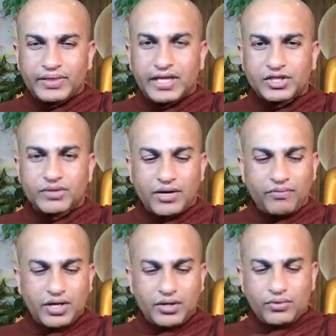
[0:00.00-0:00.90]
That's why
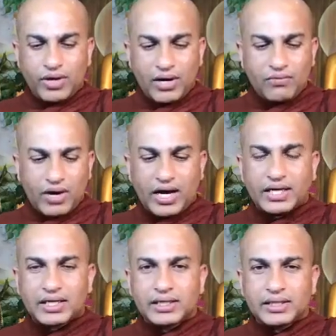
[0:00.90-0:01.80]
when you have a
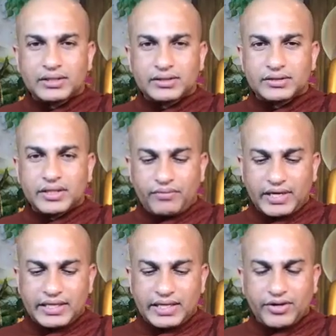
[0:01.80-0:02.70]
cut, the
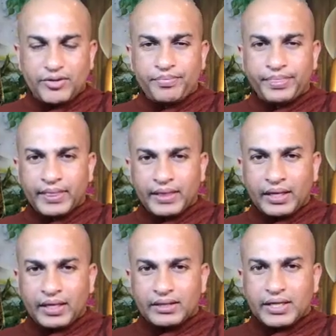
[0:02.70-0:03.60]
whatever,
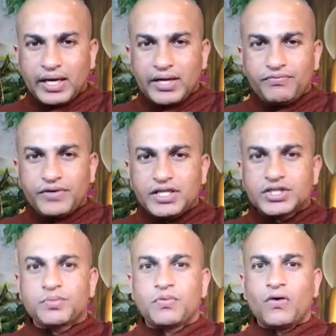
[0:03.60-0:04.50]
the if it
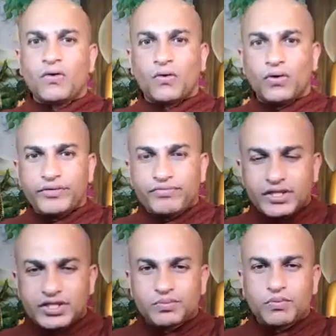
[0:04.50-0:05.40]
is flow, if it
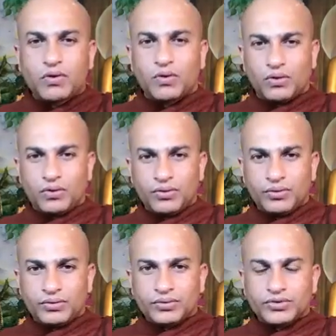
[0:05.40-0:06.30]
is flow,
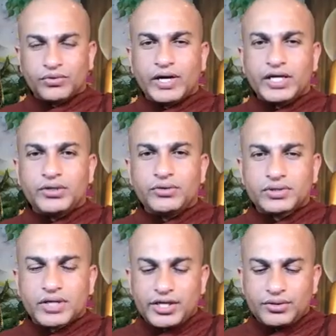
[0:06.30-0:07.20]
so what you
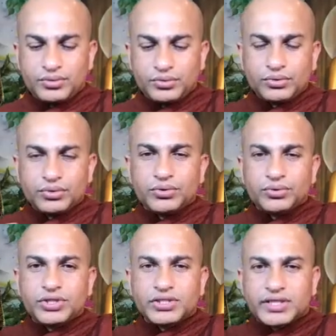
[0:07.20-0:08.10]
try to do, you
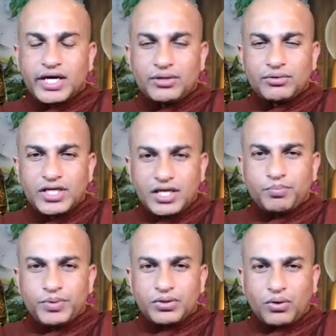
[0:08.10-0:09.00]
just try to
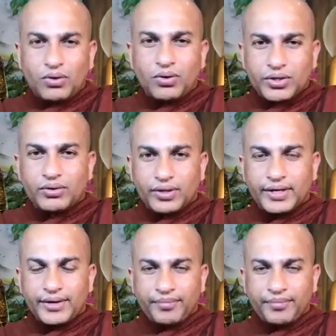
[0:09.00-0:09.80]
keep it hold, hold.